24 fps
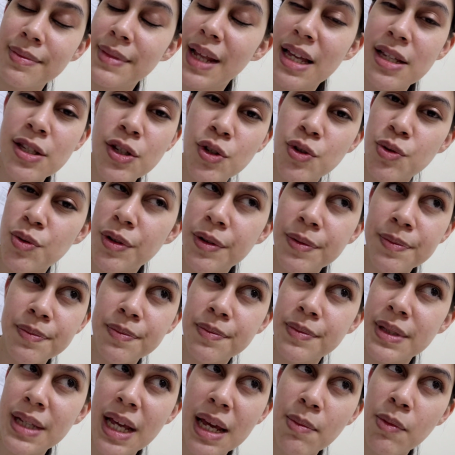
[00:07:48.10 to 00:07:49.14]
as usual.
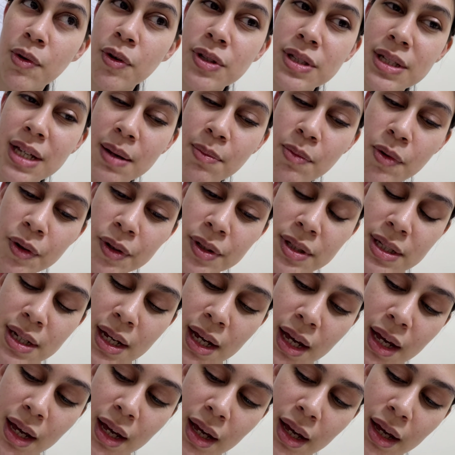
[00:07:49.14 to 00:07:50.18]
Same old, same old.
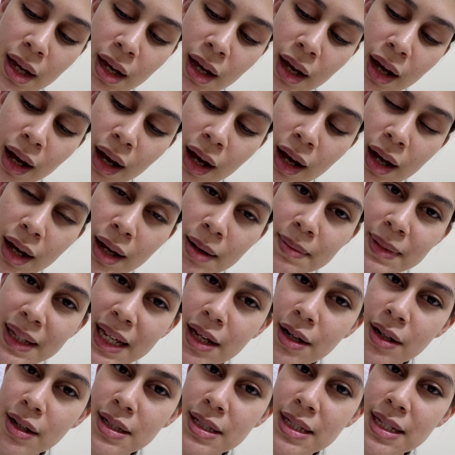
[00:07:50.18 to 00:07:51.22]
Um,
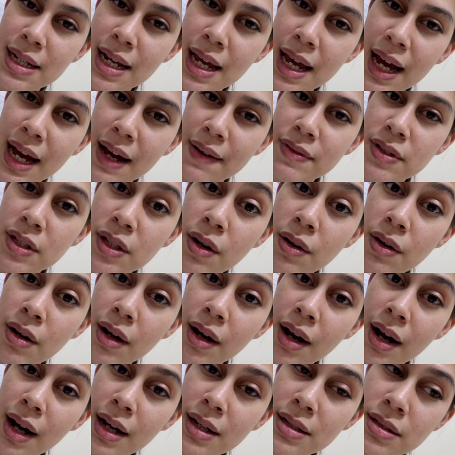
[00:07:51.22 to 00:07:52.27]
later today, I have to go to
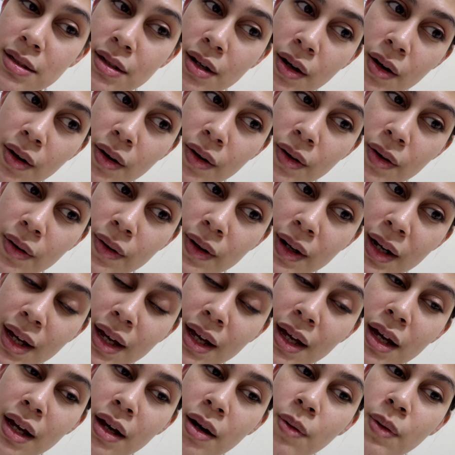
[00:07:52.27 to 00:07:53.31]
Costco
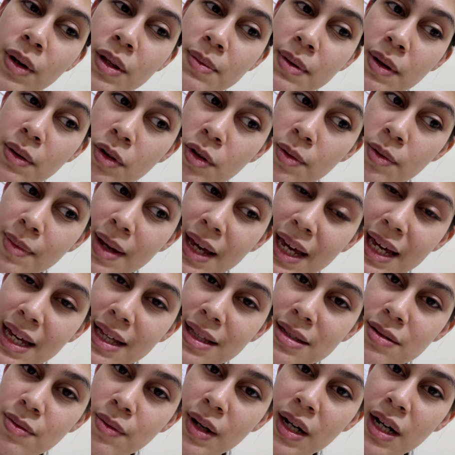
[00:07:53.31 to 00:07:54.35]
with my
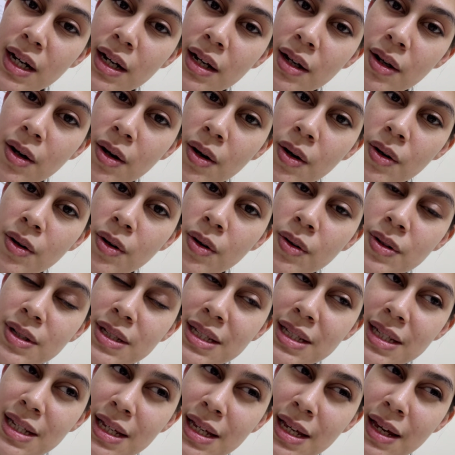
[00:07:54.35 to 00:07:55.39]
roommate. We're going to go
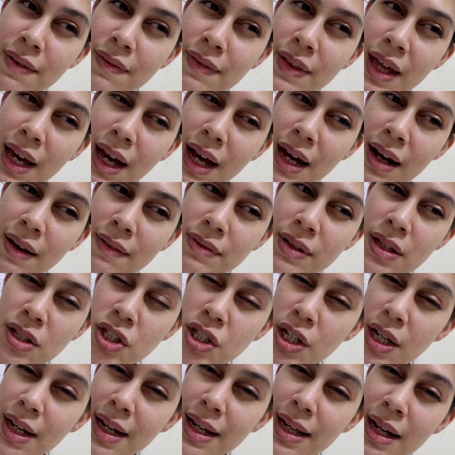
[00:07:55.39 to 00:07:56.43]
see if they have the
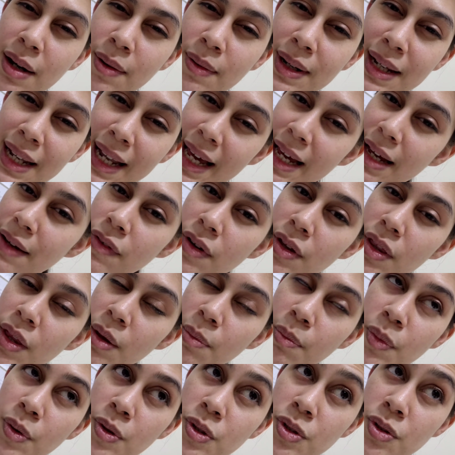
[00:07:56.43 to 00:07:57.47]
chicken I would like for the
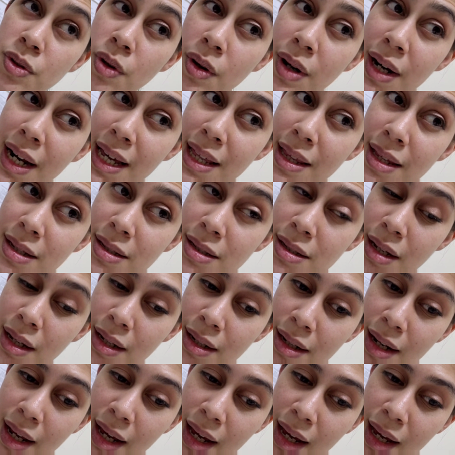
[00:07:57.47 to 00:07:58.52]
pozole this
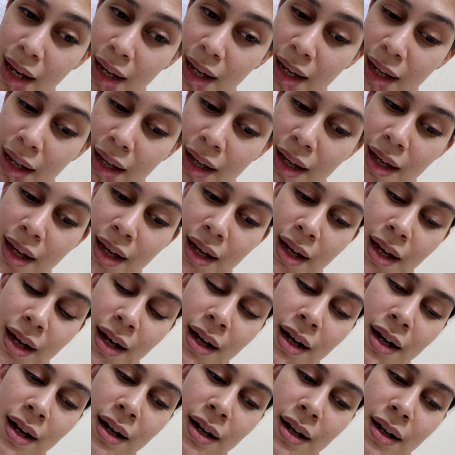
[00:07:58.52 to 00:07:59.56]
Sunday.
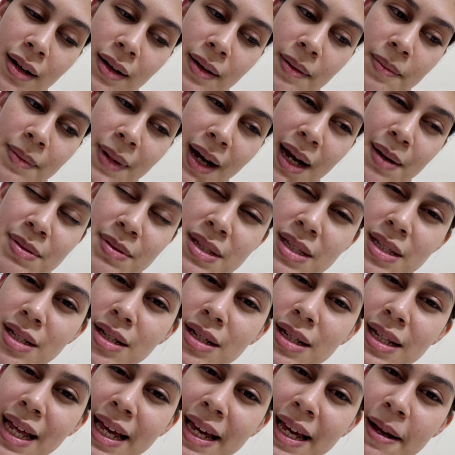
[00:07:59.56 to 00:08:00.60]
Um,
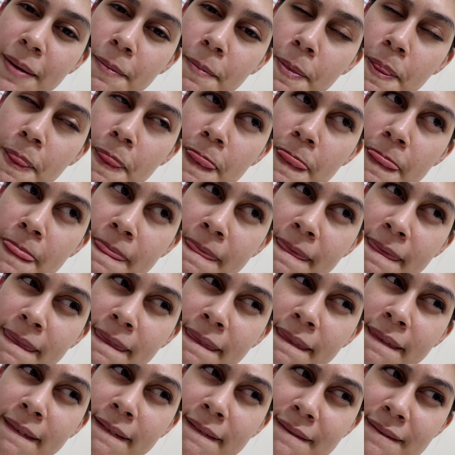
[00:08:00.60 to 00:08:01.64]
still like
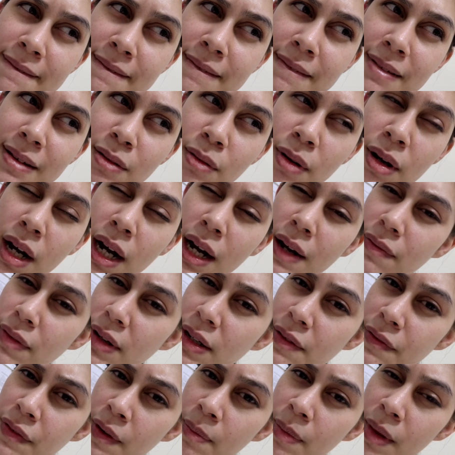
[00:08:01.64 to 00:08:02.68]

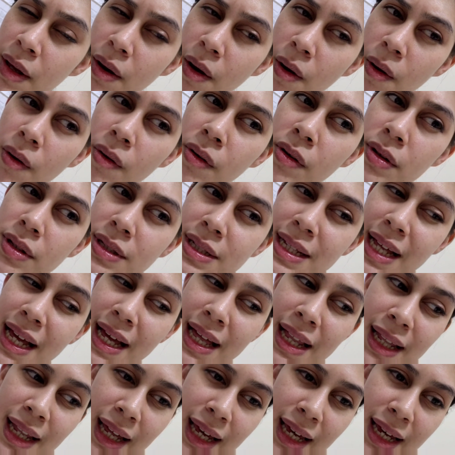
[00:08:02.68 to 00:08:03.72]
recovering from the cold.
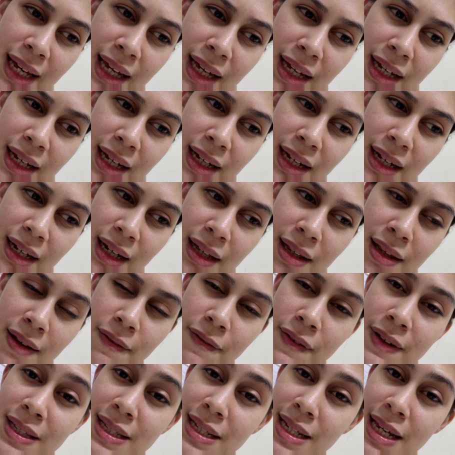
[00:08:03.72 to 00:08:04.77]
Like the
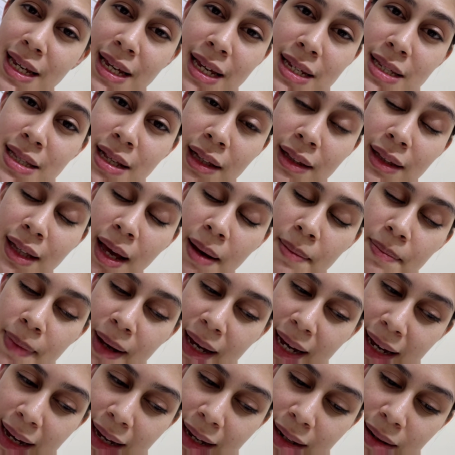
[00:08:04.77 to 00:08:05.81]
fatigue is not that
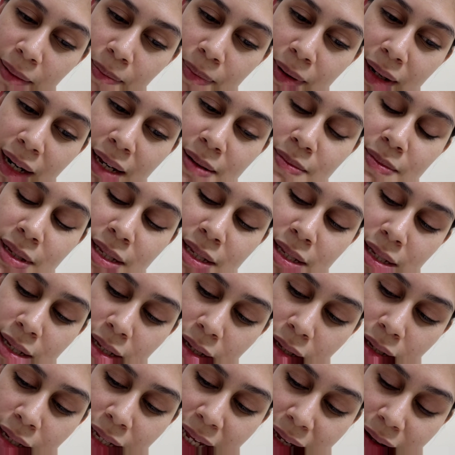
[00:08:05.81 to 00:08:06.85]
bad, but I'm
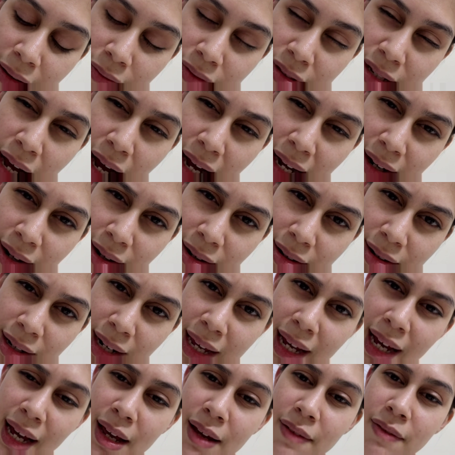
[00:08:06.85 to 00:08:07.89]
still like tired.
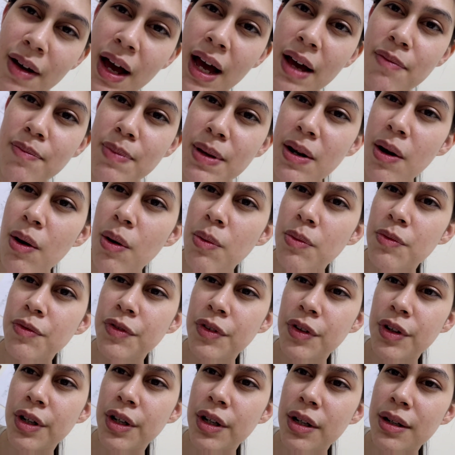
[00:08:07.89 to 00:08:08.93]
Like I've, I've been home
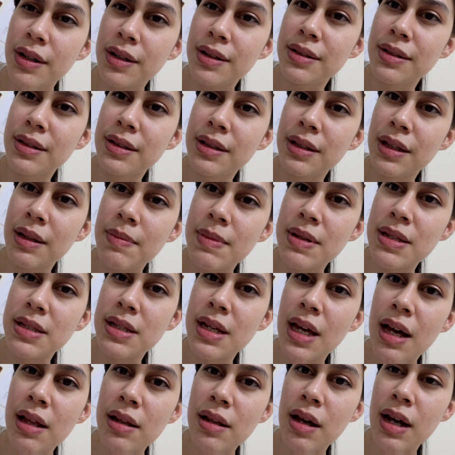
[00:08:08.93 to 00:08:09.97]
for, let me
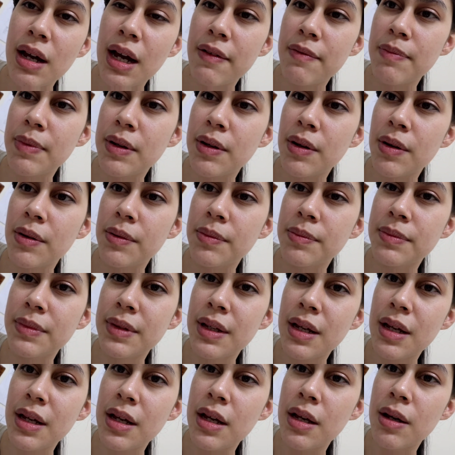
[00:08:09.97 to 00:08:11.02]
see how long I've been home.
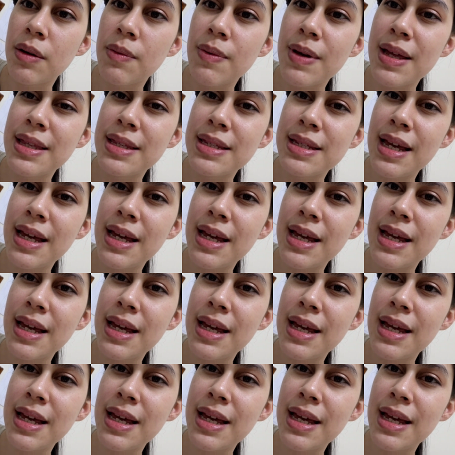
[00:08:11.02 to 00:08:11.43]
What